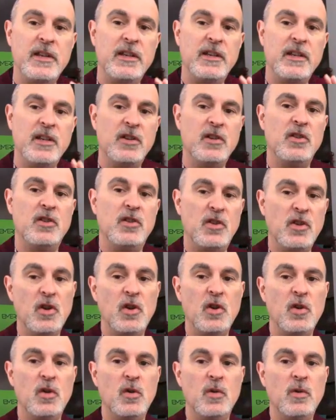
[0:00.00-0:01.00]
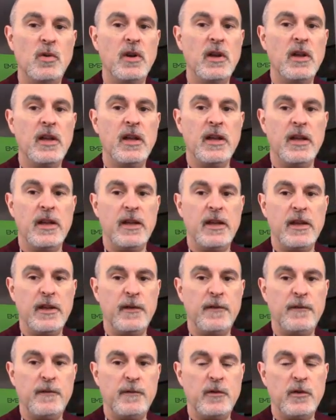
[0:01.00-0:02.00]
can do
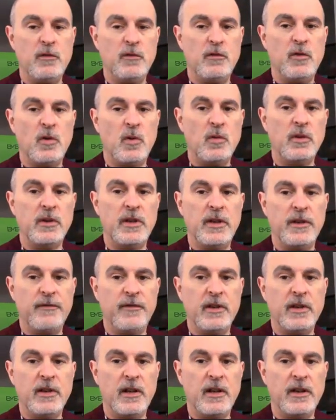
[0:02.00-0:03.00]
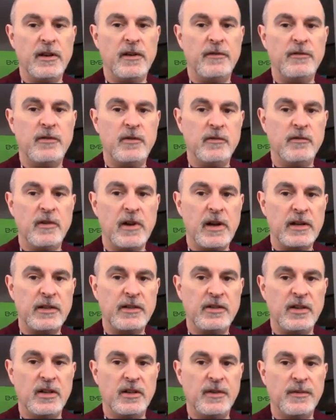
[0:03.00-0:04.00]
if you don't give it enough
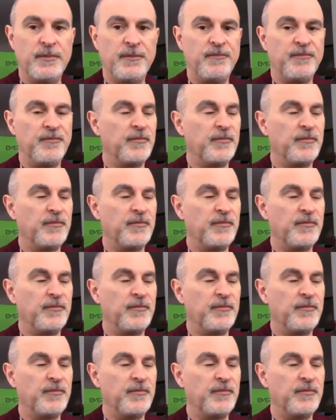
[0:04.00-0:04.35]
direction.